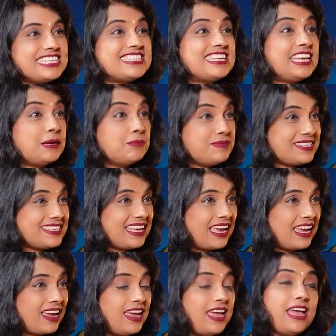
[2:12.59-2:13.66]
He's an
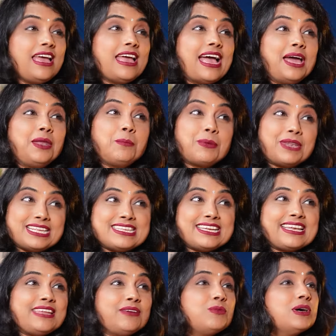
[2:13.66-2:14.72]
MCA and
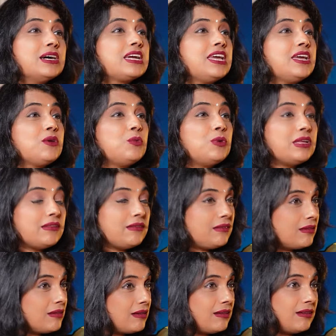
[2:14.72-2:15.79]
presently working with
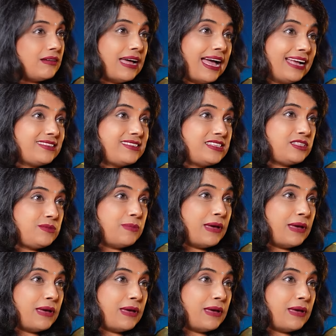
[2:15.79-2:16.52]
Axis